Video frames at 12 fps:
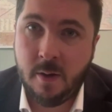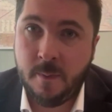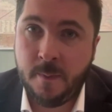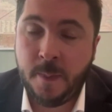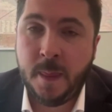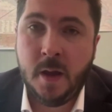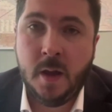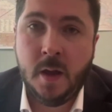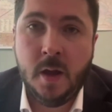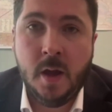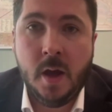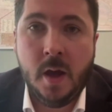
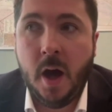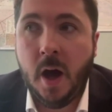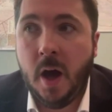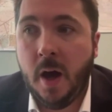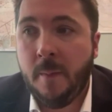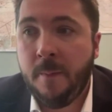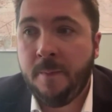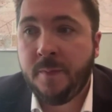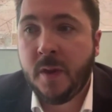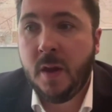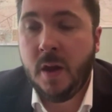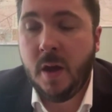
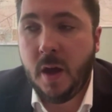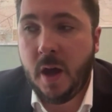ago,